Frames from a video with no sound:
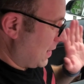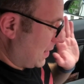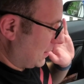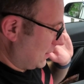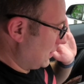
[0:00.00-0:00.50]

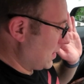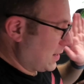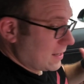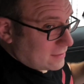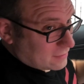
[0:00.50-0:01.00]
And
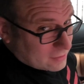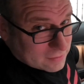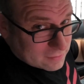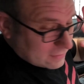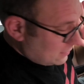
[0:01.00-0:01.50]
again, he's
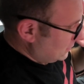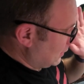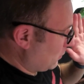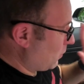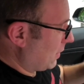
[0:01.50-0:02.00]
just
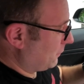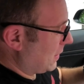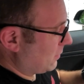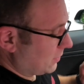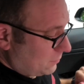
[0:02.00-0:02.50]
like
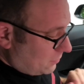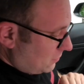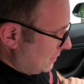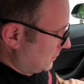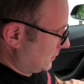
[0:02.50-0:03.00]
wildfire when he
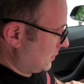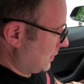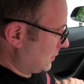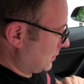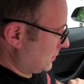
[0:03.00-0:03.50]
programs this
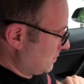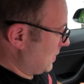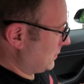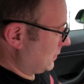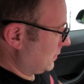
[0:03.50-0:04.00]
thing. It's just
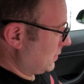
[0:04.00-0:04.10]
amazing.